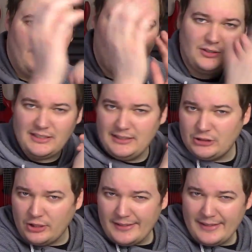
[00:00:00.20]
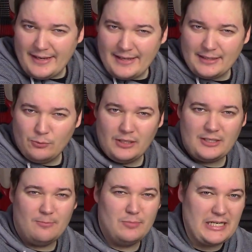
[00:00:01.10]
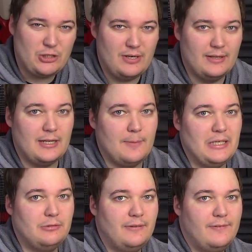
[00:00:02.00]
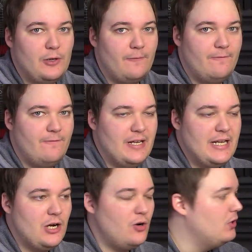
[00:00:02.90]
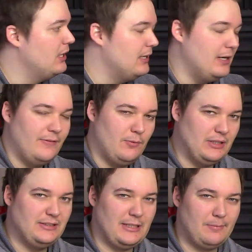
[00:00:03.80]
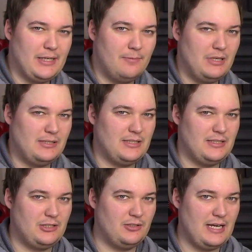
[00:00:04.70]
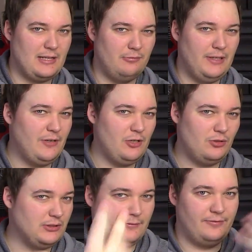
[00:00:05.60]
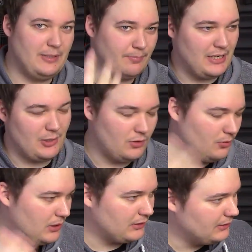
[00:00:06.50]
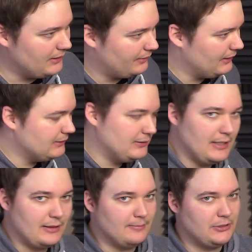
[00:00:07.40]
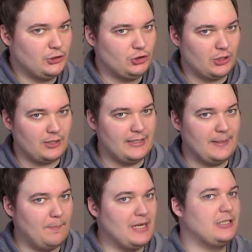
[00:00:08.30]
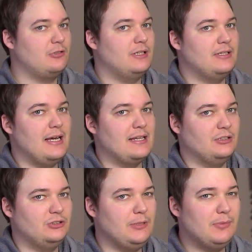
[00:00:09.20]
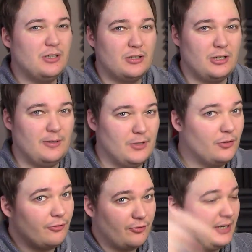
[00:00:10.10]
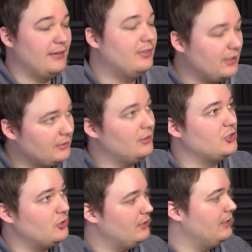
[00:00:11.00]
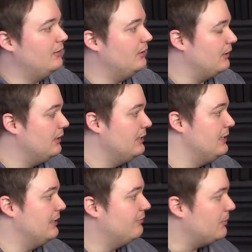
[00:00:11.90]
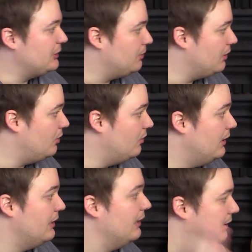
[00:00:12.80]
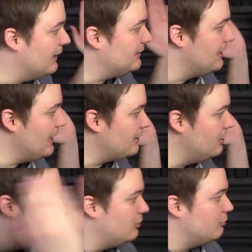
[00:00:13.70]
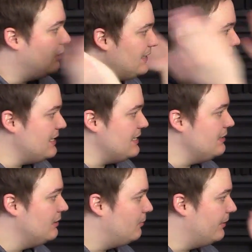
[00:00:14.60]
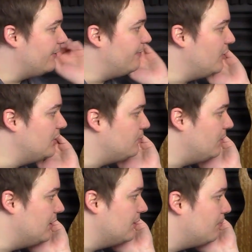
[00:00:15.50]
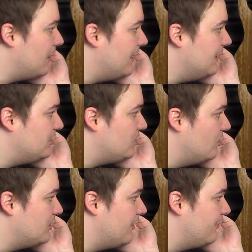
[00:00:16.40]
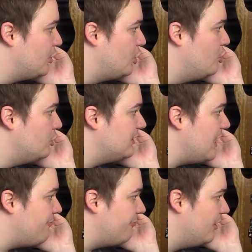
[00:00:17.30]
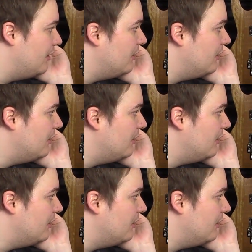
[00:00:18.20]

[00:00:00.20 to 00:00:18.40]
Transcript: there folks, it's Johnny again and welcome back to another mix review video. If you want to send me your mixes to get a review or some feedback or whatnot, then send them to johnnymixcrit@gmail.com. You'll find that also in the information below. Let's head right in with the first one by Joseph Guzev.